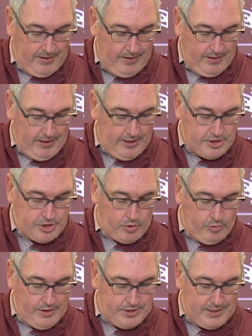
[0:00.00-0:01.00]
Uh,
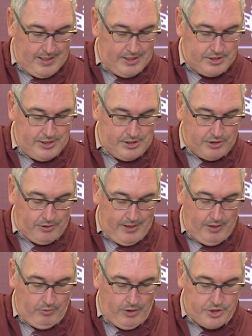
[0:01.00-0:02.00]
Jaqwis Dancy's their
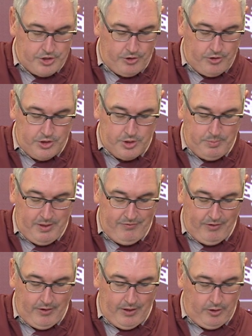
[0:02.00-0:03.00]
leading rusher, good speed,
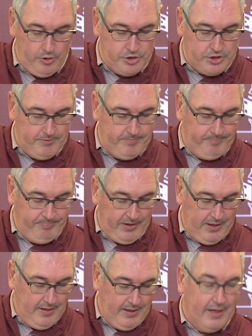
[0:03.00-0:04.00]
very elusive.
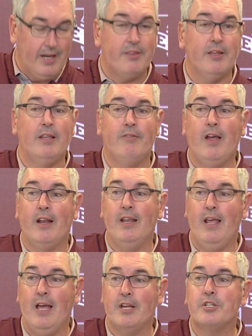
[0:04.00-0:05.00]
And I think they've got an
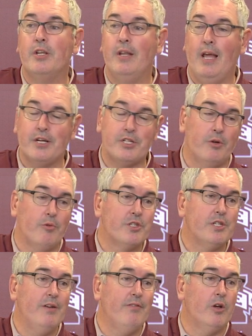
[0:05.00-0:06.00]
excellent, excellent
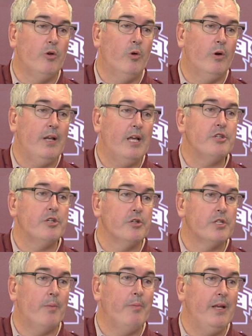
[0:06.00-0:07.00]
receiving corps, and that shows
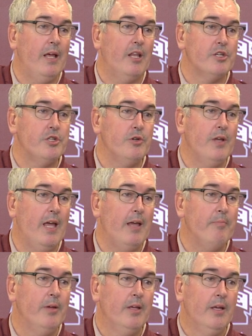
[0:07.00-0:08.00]
up in the LSU
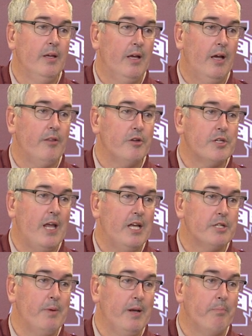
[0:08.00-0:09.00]
game. Uh, those
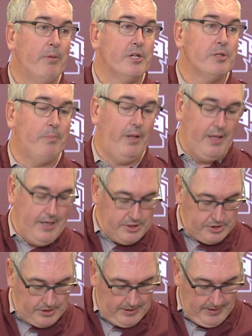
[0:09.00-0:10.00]
guys made a bunch of
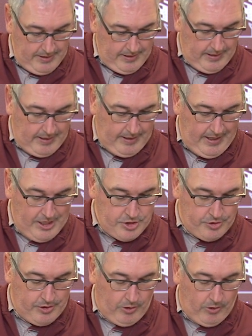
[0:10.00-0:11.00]
plays. Uh,
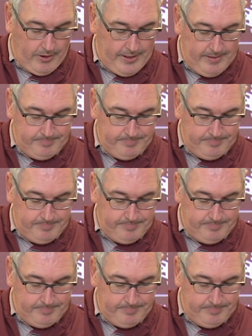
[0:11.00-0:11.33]
Adrian Hardy